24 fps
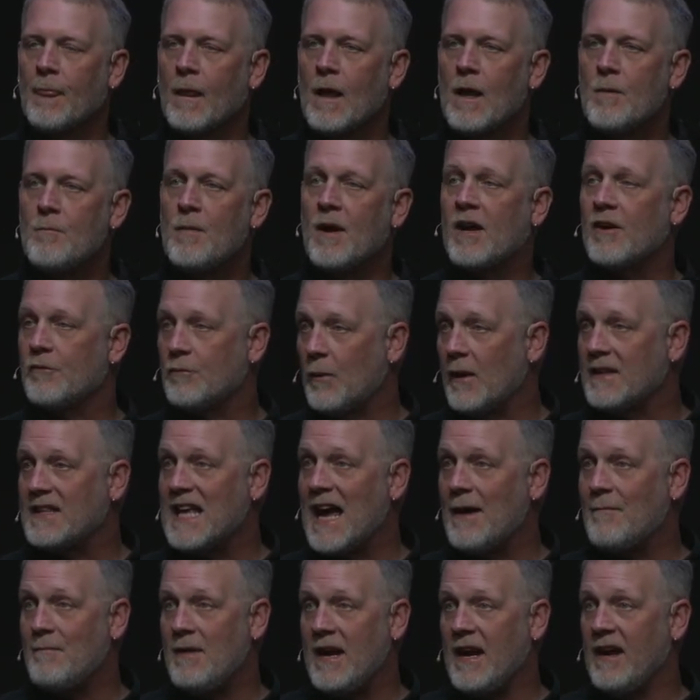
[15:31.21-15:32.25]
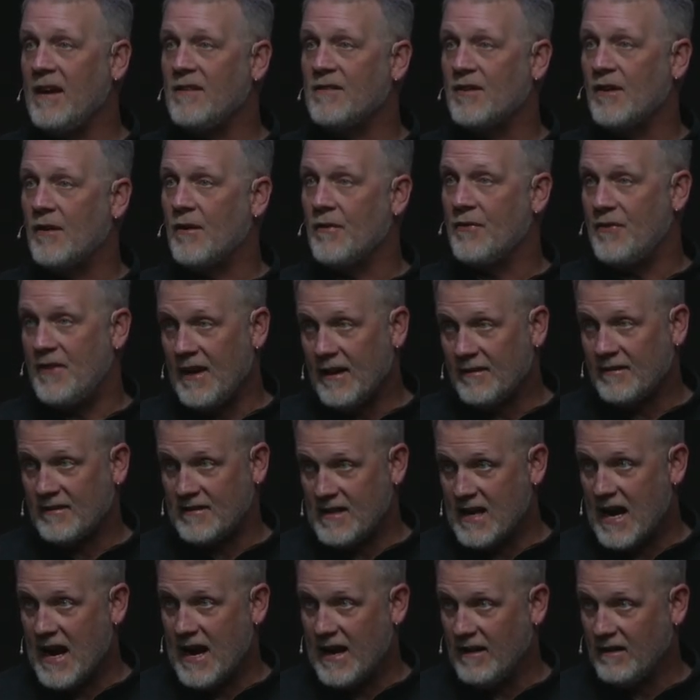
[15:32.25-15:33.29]
Because what that means on this
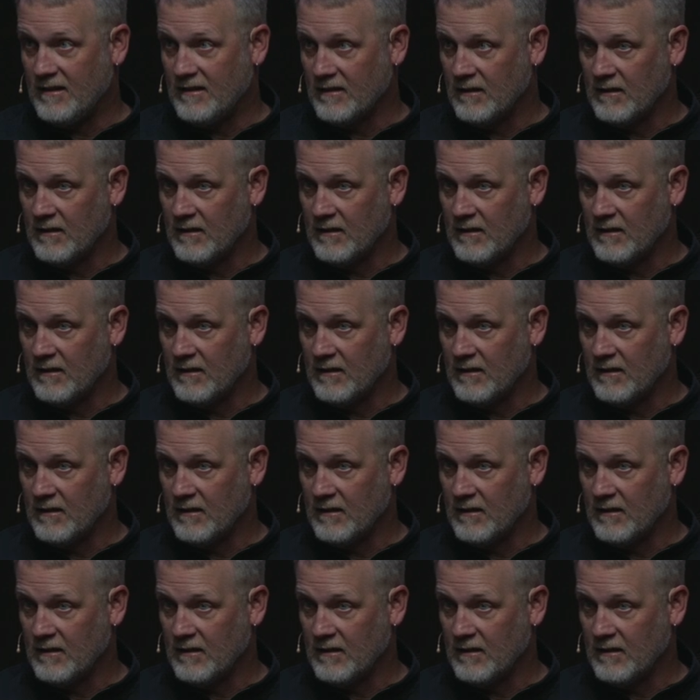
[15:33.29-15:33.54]
night